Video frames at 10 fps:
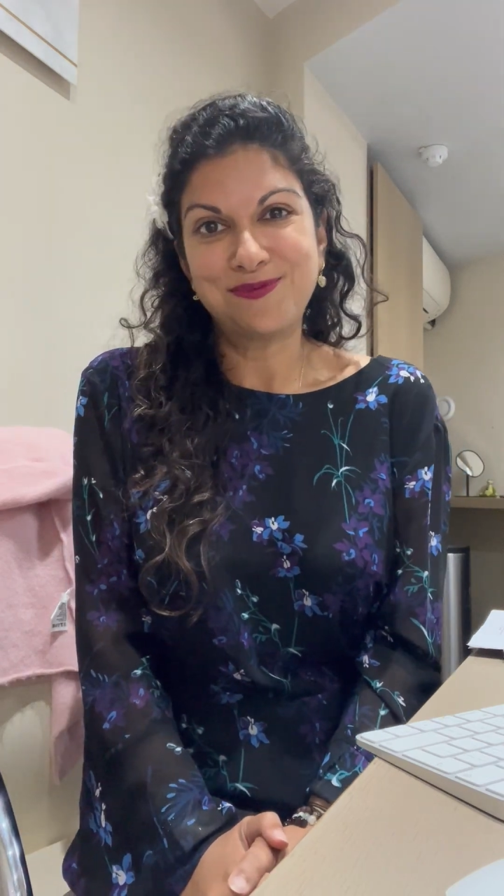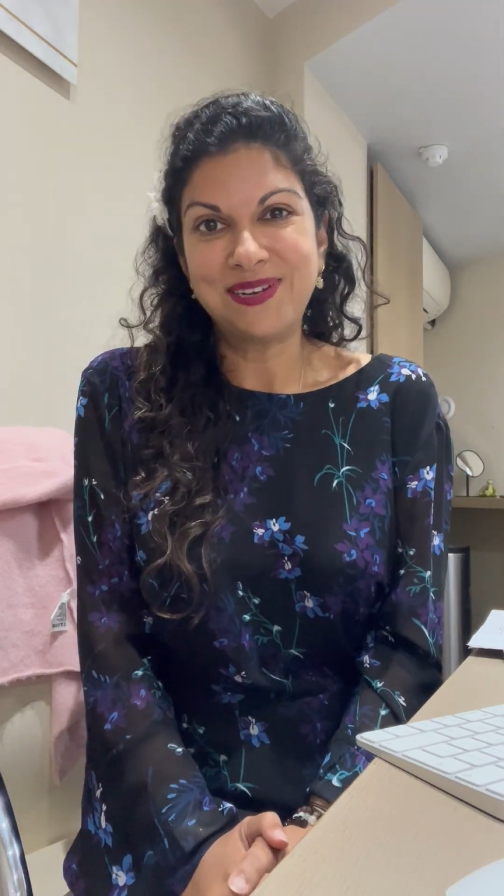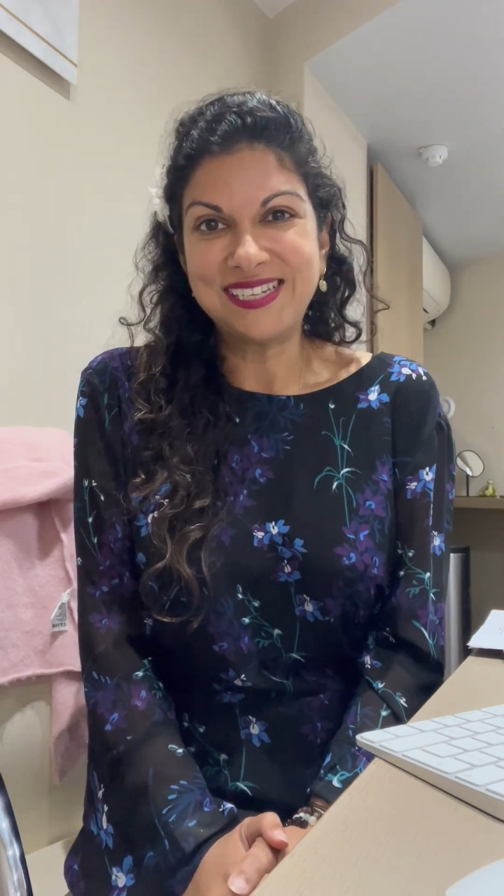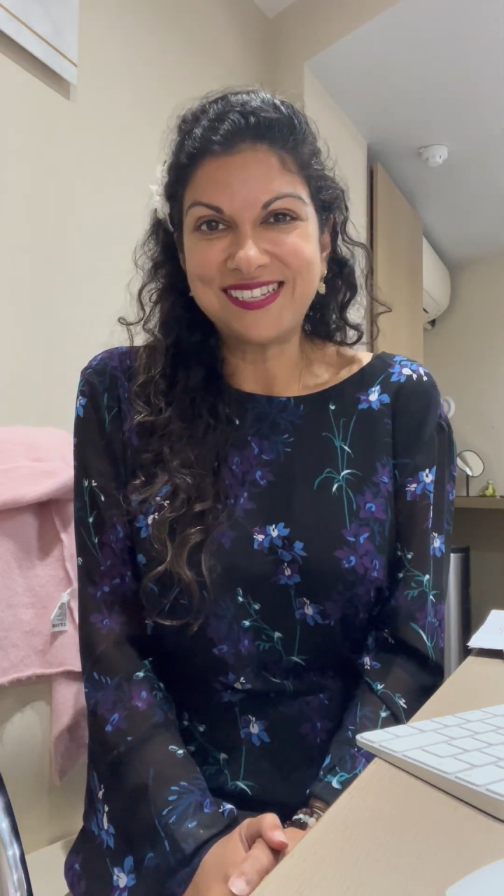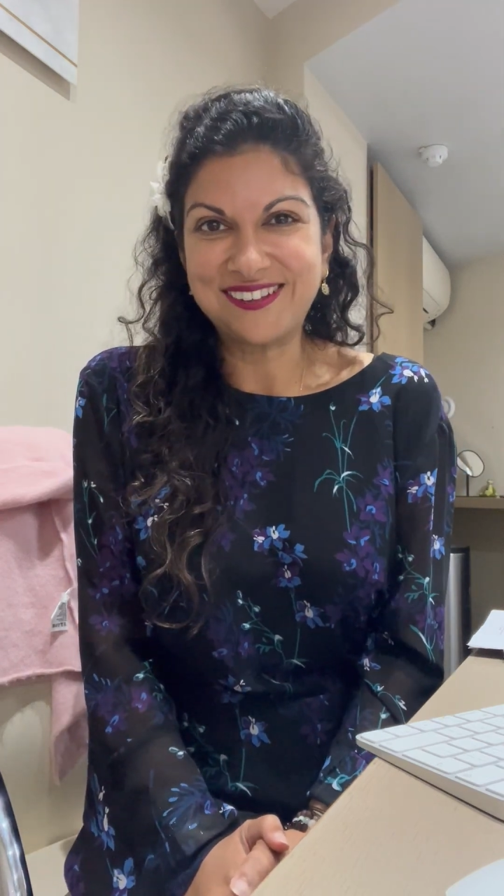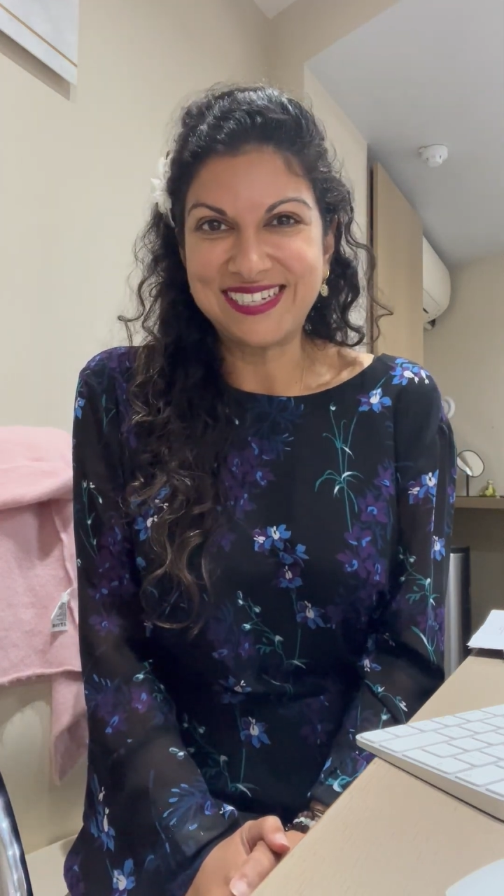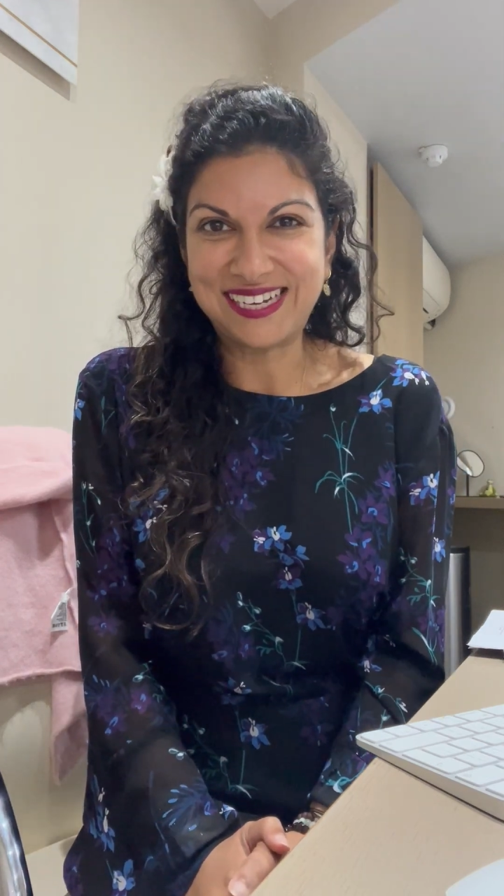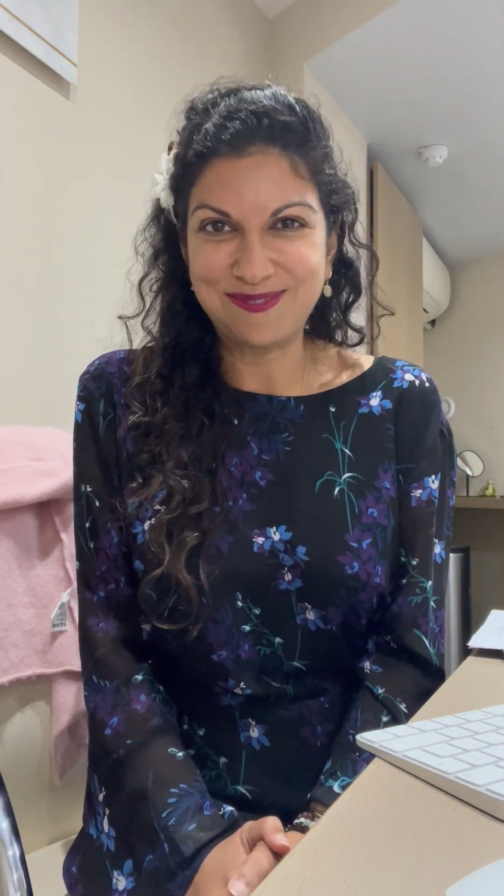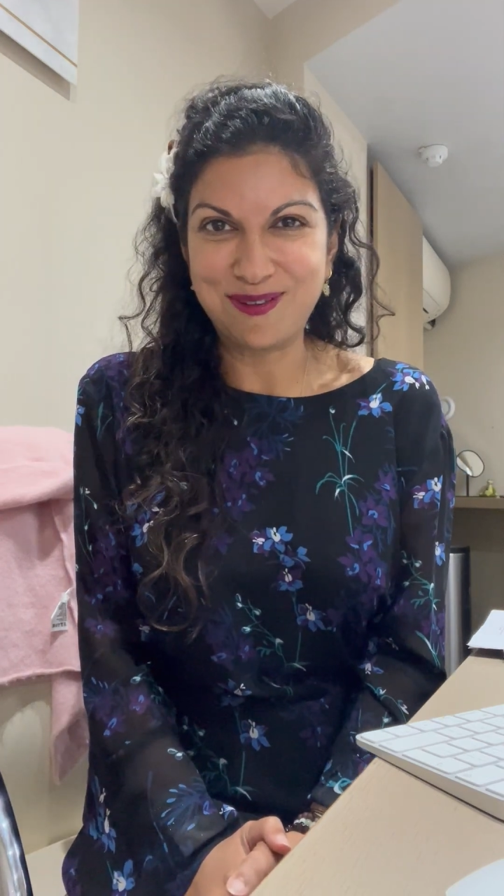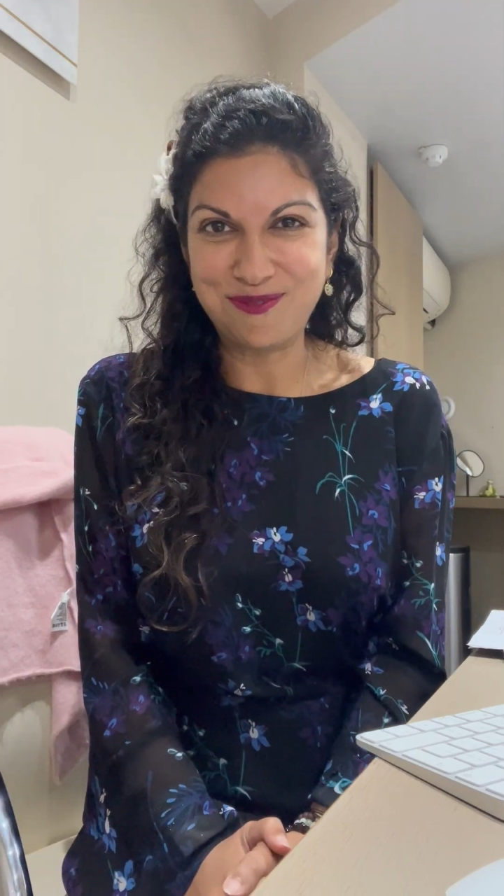please
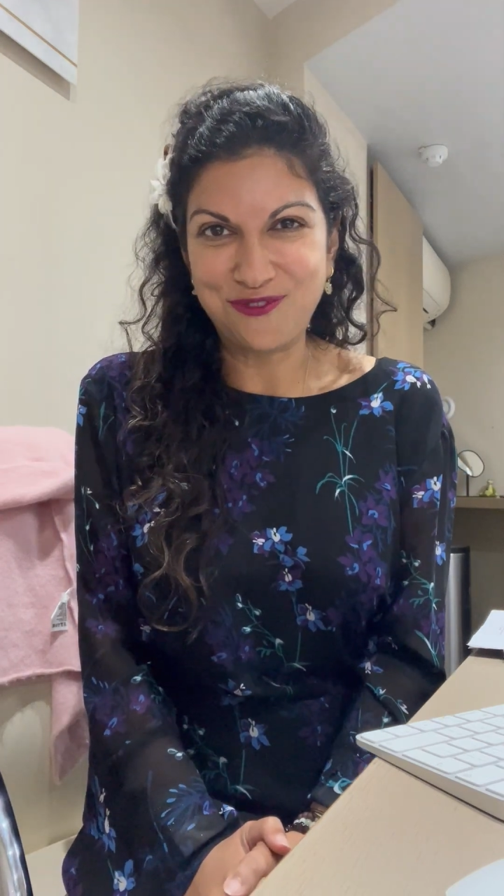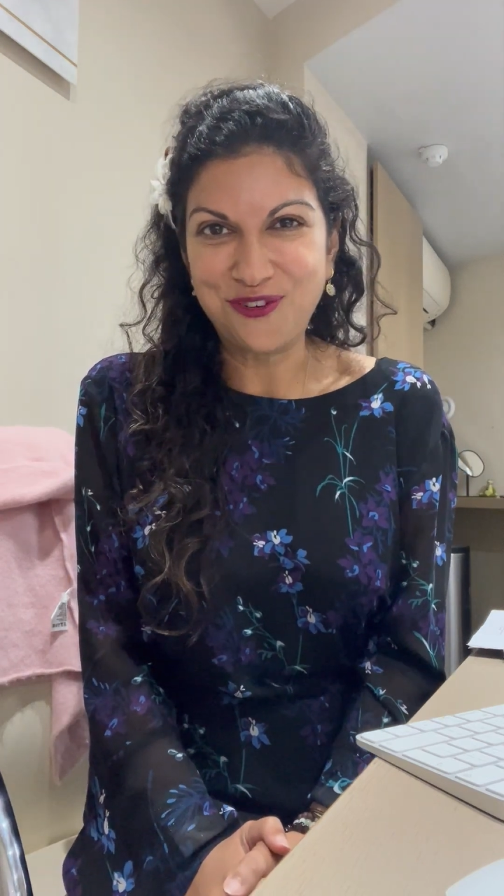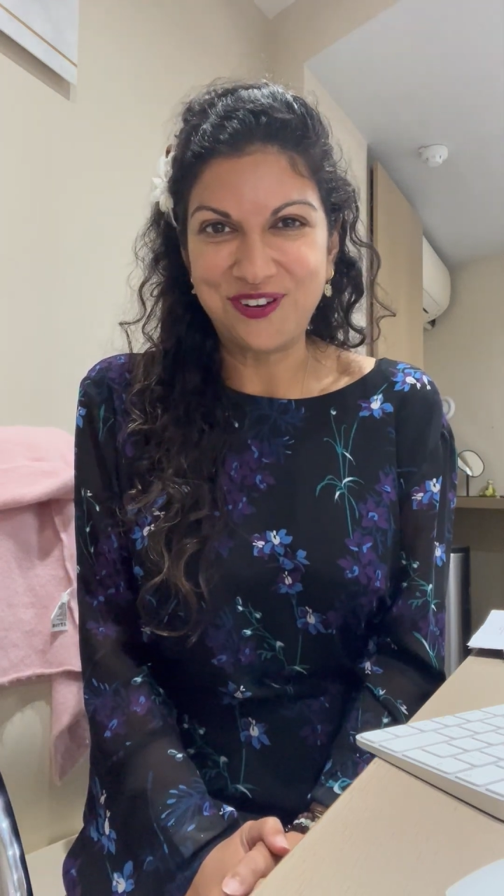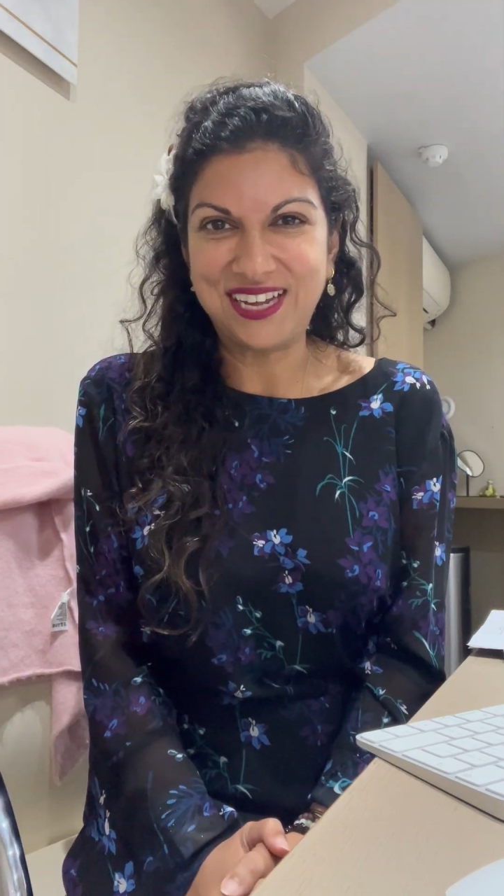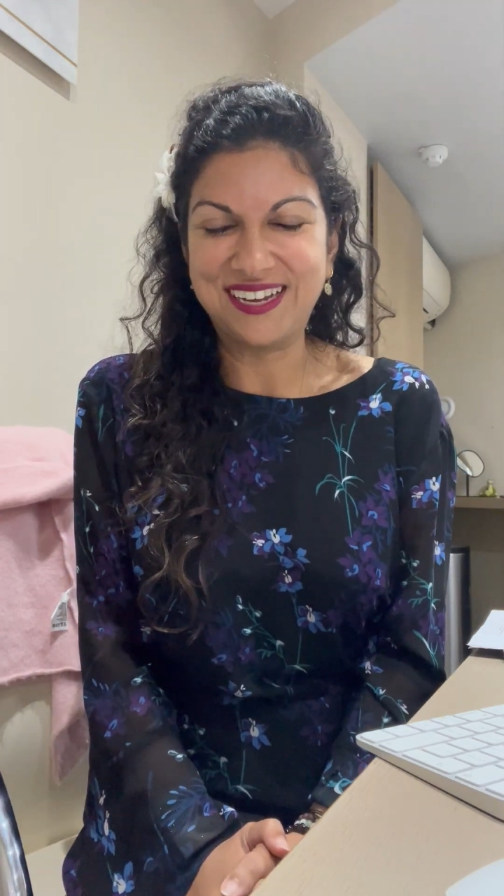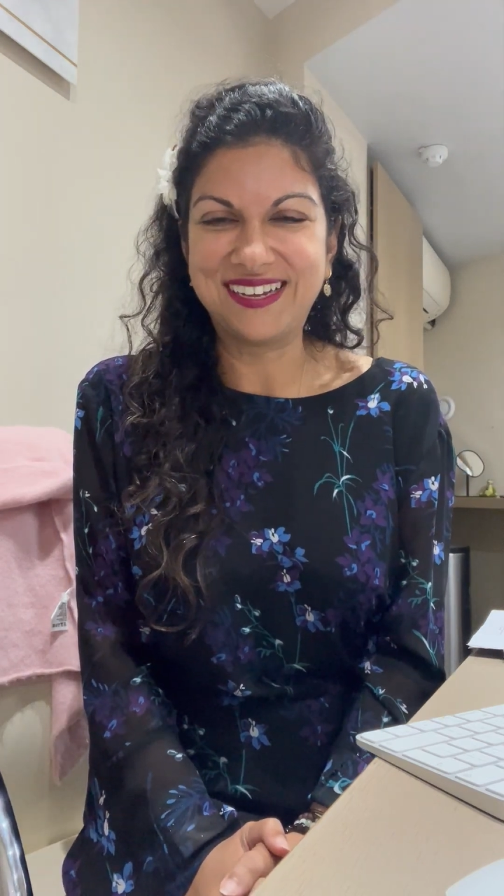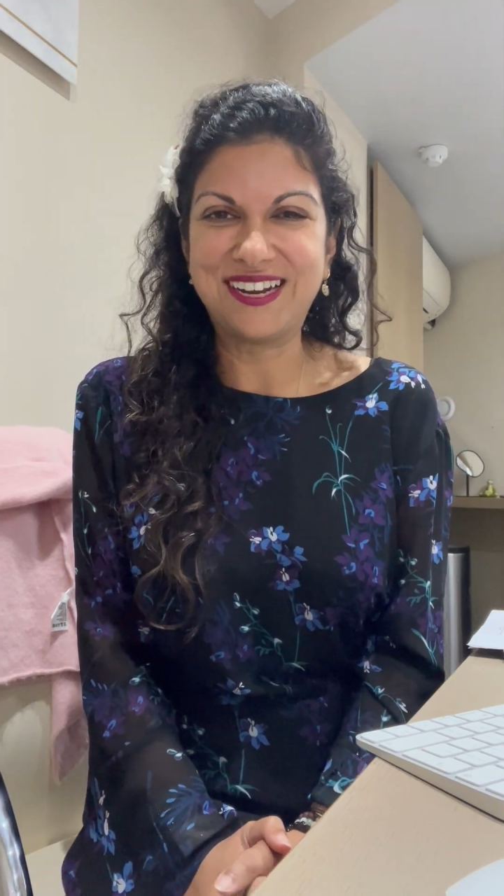contact me before a year,